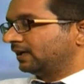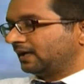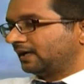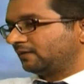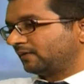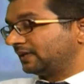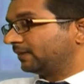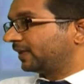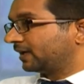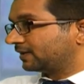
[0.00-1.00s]
and while
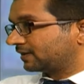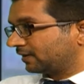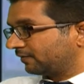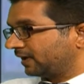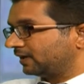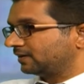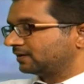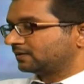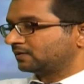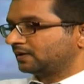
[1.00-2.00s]
the parents are away,
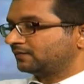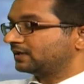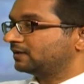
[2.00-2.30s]
so if she